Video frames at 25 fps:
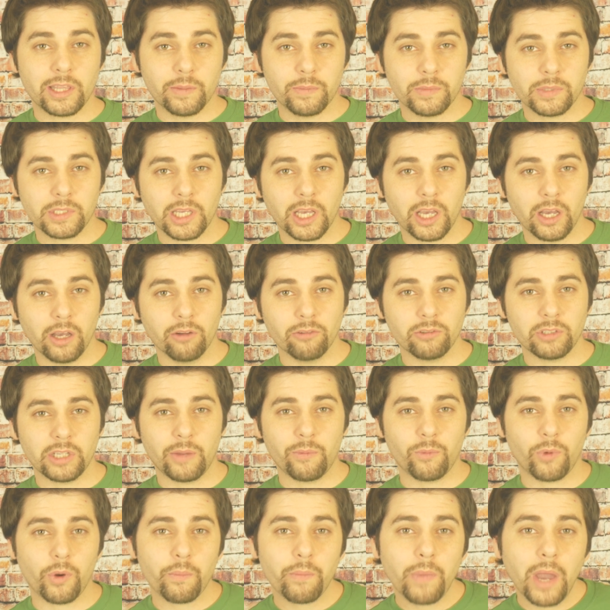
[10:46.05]
themselves
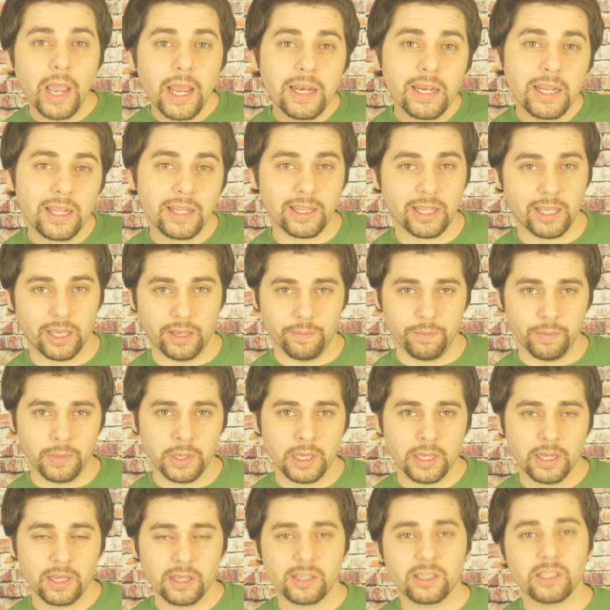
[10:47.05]
and reminding them
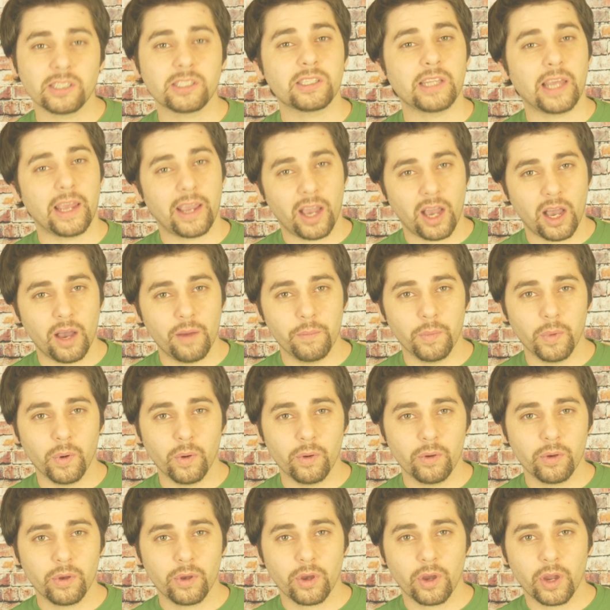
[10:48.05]
to stay humble,